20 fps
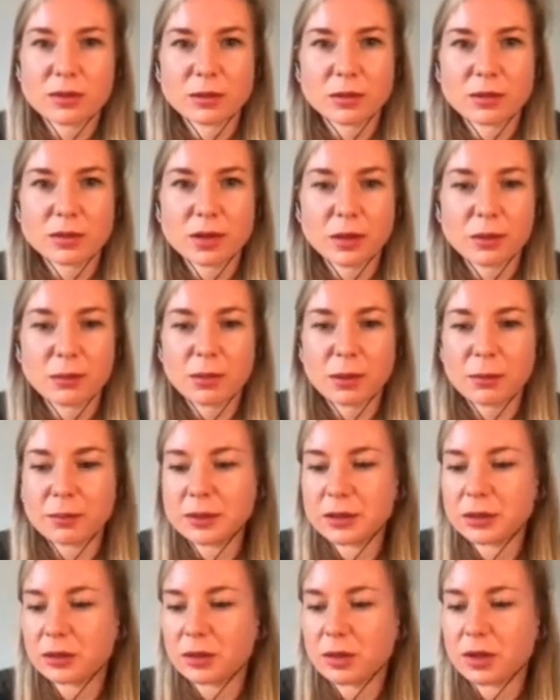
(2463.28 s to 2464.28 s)

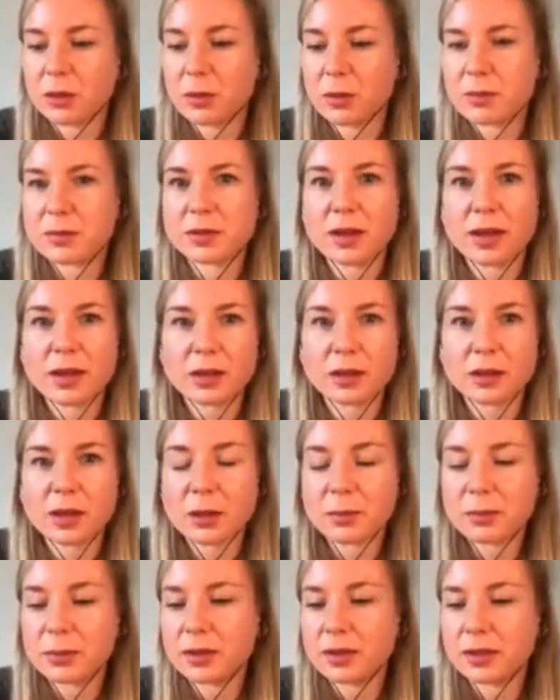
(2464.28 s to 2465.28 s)
feedback, questions,
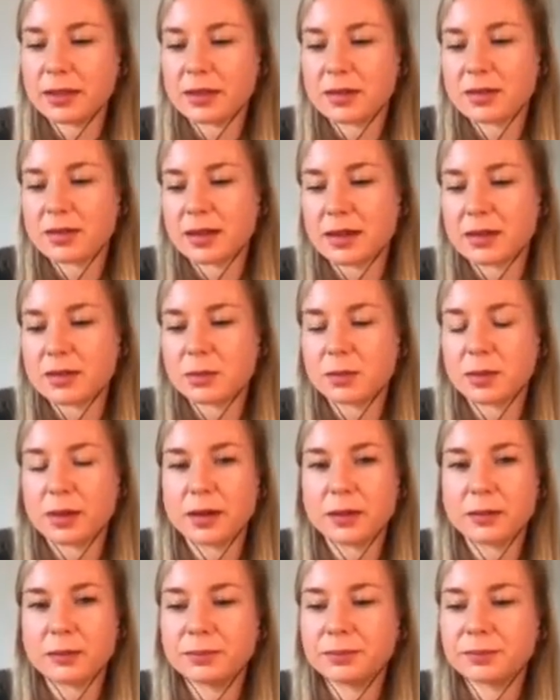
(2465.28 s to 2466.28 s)
ideas,
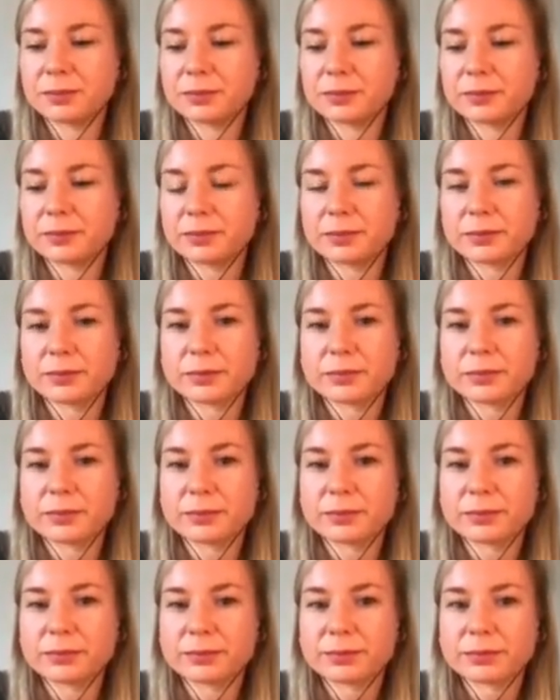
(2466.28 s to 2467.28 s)
big gaps,
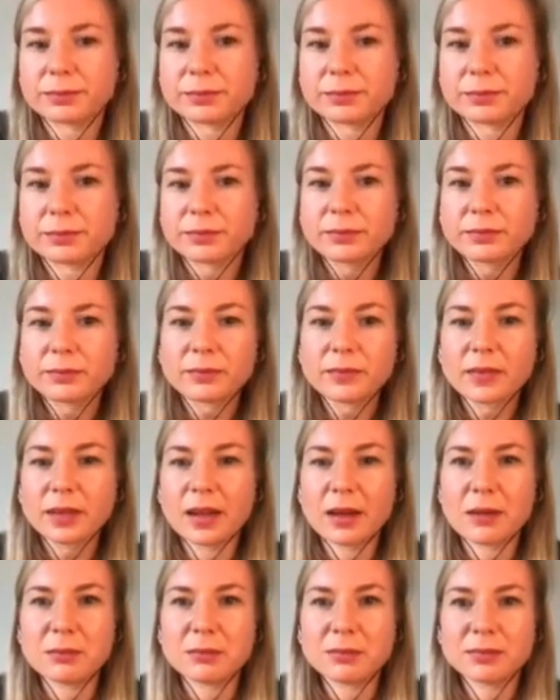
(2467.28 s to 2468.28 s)
things we've missed.
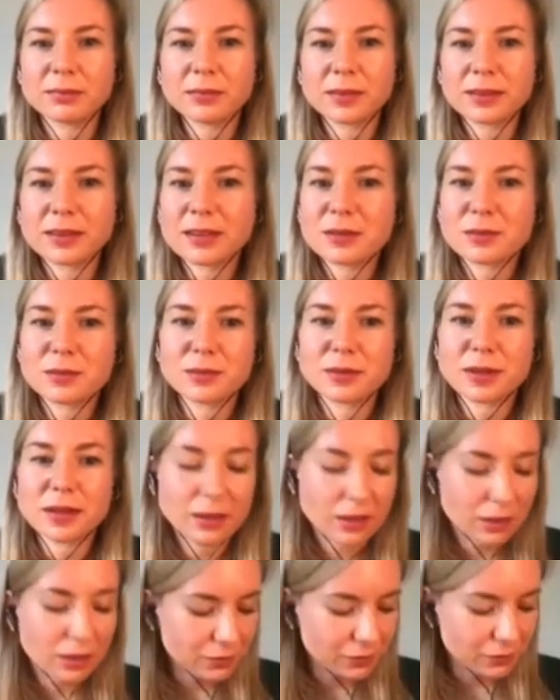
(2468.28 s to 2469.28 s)
I'd really love a
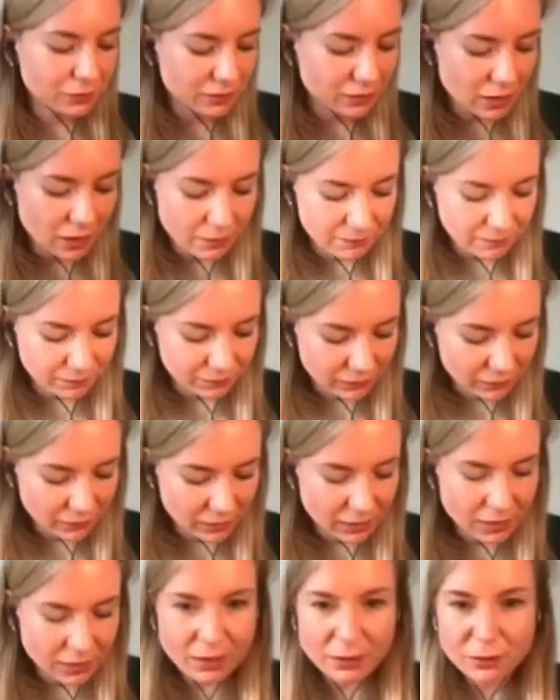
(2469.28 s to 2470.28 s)
discussion on it. So
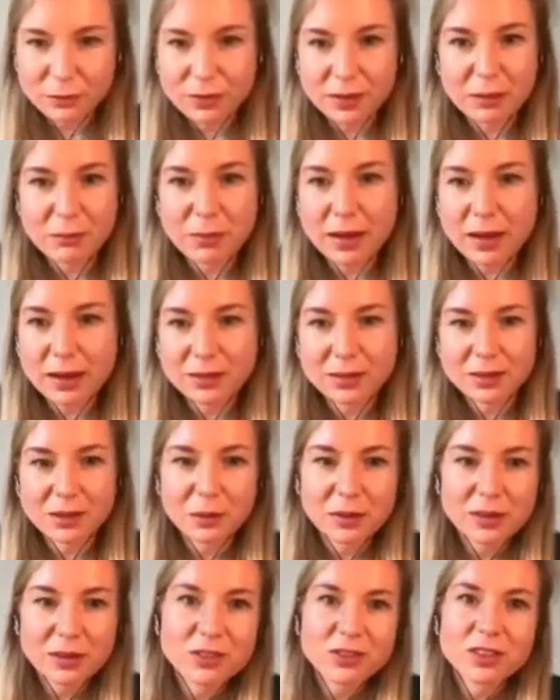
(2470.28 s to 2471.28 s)
please do
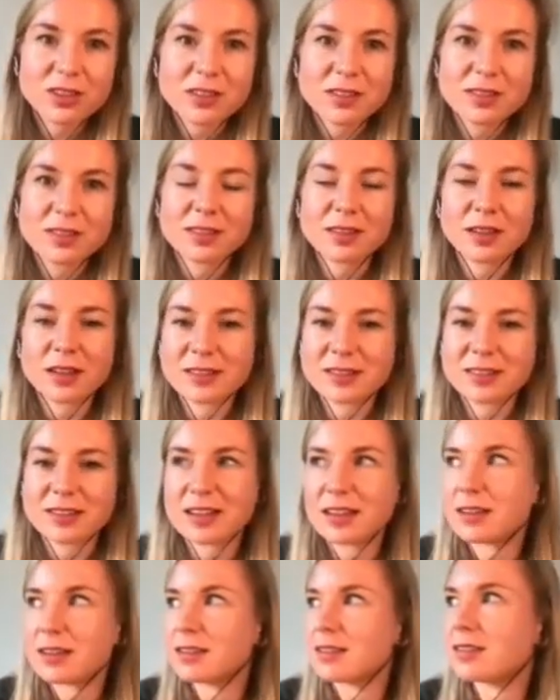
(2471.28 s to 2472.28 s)
free to follow
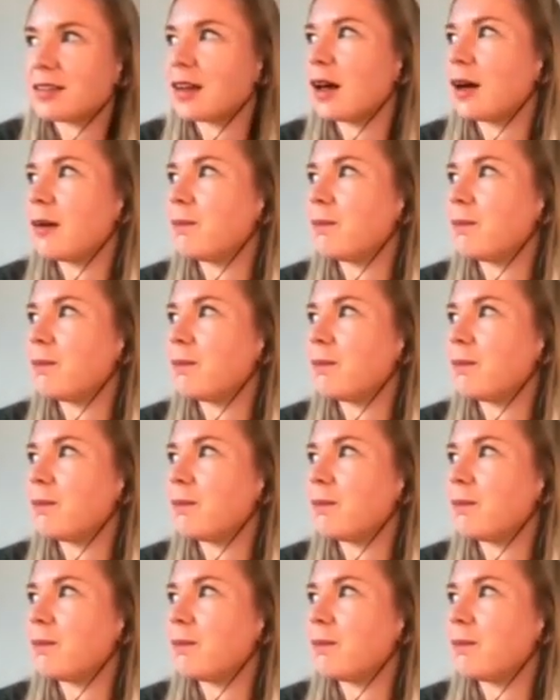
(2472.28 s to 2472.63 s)
up with me.